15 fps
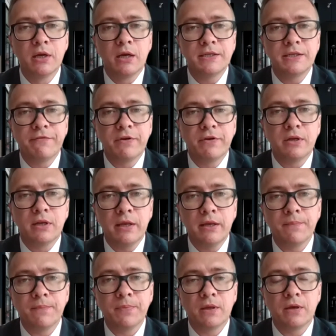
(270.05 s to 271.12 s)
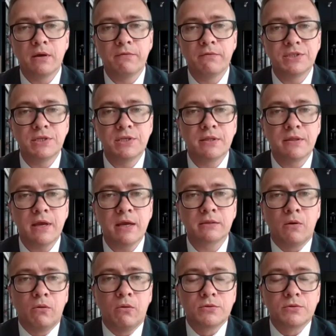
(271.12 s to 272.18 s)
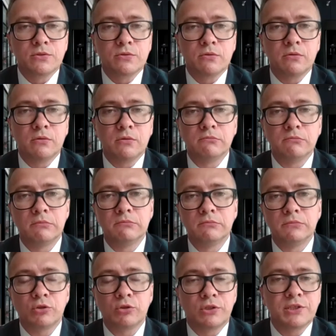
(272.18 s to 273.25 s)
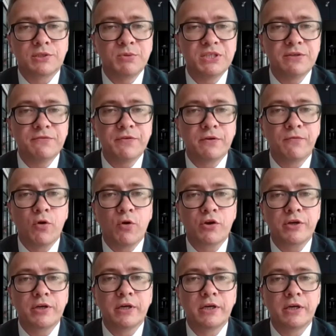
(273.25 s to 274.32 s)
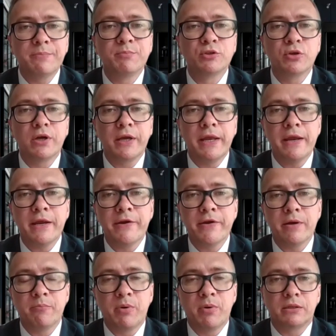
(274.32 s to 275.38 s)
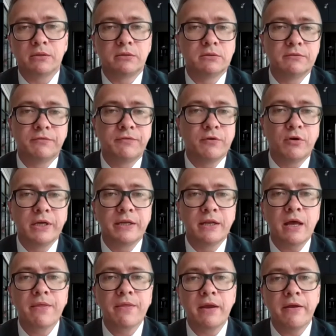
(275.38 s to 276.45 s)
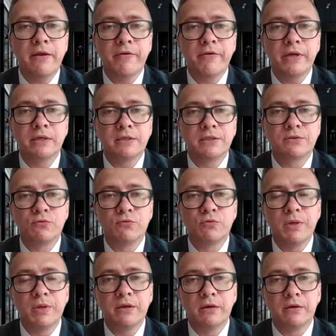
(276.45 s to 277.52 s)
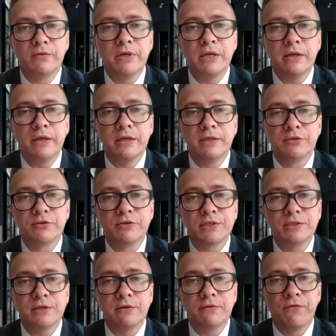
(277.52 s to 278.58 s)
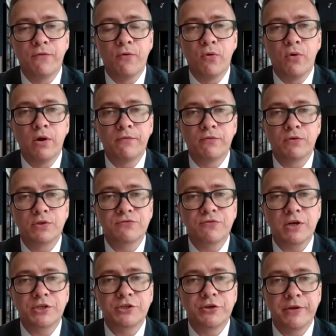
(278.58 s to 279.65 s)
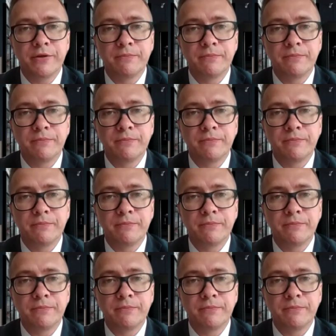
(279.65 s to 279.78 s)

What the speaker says: Definitely, we see that also not specific for crypto area, but for another area, it would be really interesting for structuring.